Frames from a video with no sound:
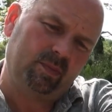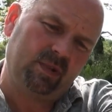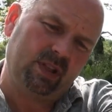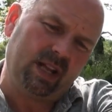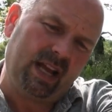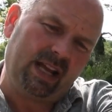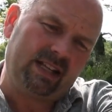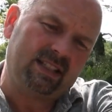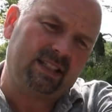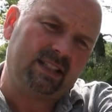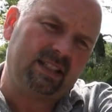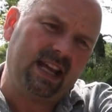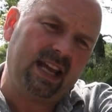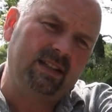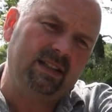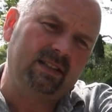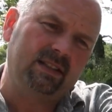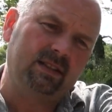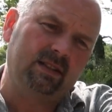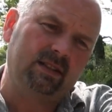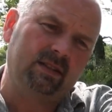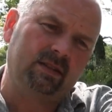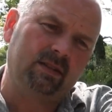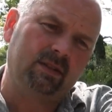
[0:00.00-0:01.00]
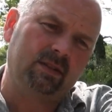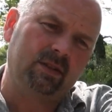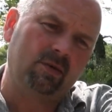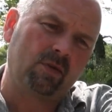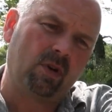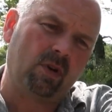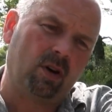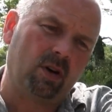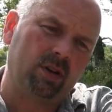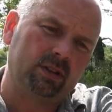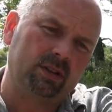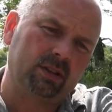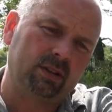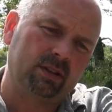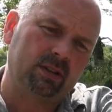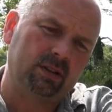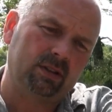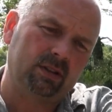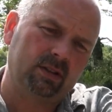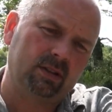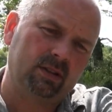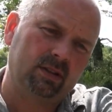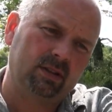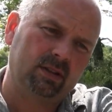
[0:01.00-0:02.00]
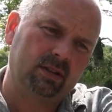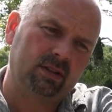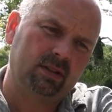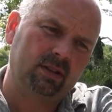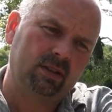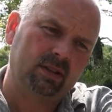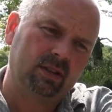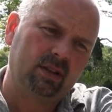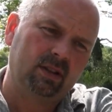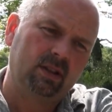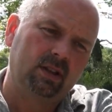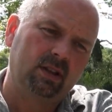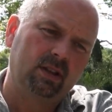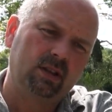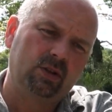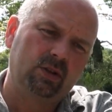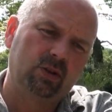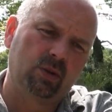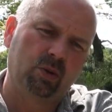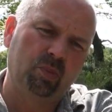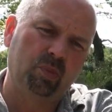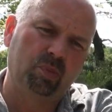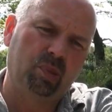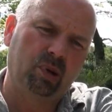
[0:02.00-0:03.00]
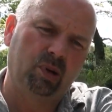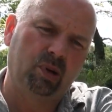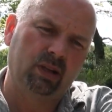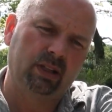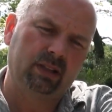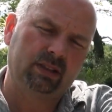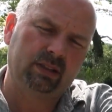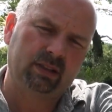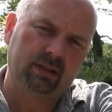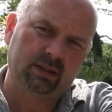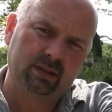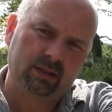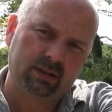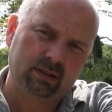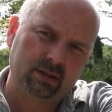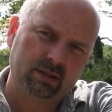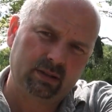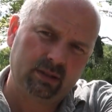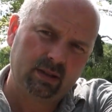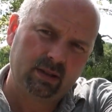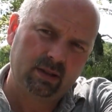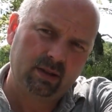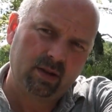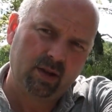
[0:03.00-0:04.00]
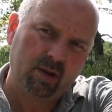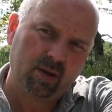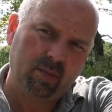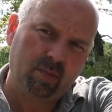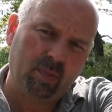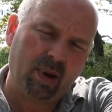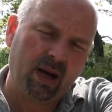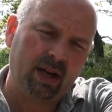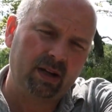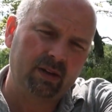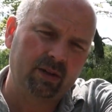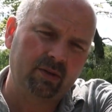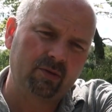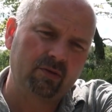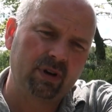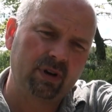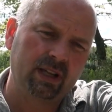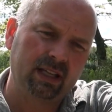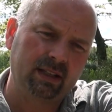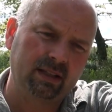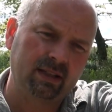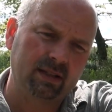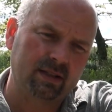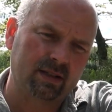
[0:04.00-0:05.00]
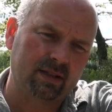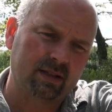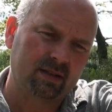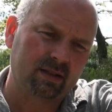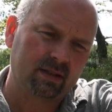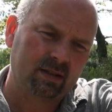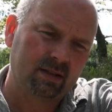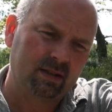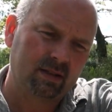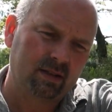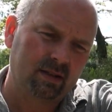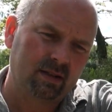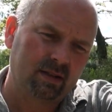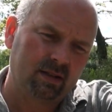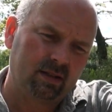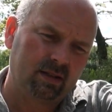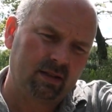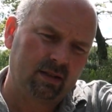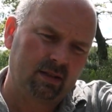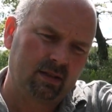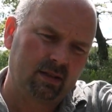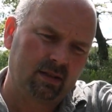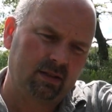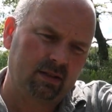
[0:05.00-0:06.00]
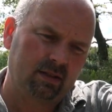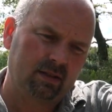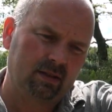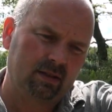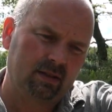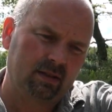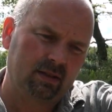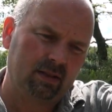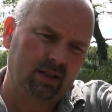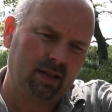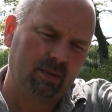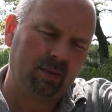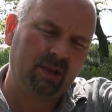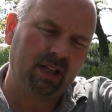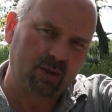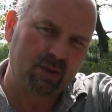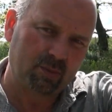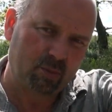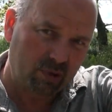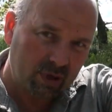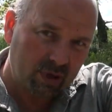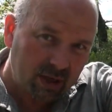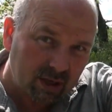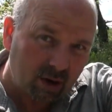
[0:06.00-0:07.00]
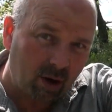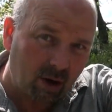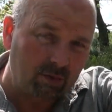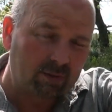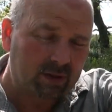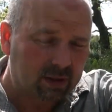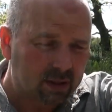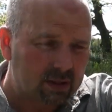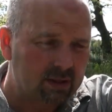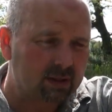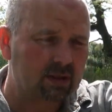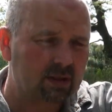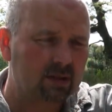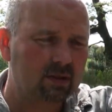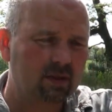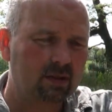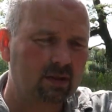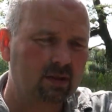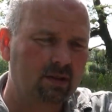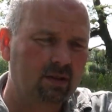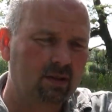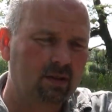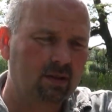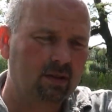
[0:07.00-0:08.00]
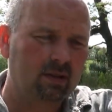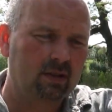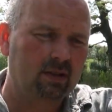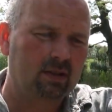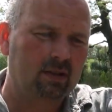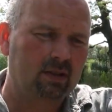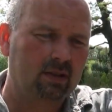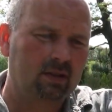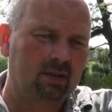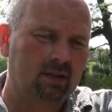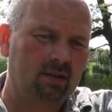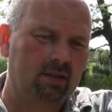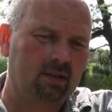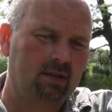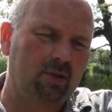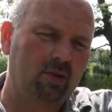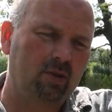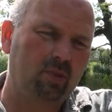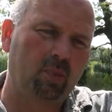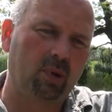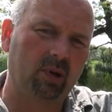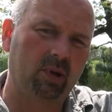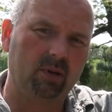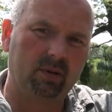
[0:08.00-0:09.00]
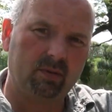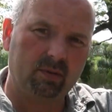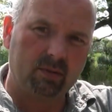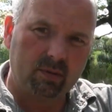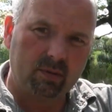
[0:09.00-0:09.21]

extending the rod, don't pull it by the rings. I mean, that's pretty obvious, but